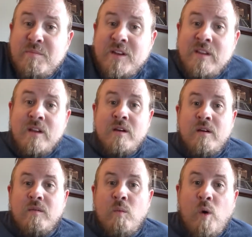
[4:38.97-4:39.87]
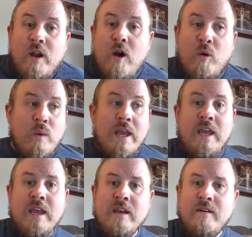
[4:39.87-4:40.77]
But what are
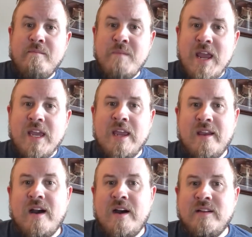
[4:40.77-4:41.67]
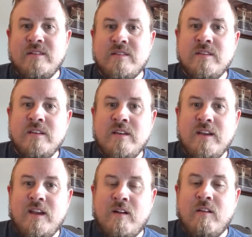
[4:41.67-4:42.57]
we making gods
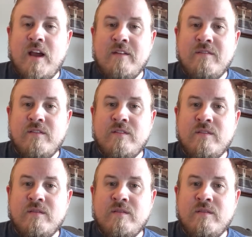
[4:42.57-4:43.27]
in our life?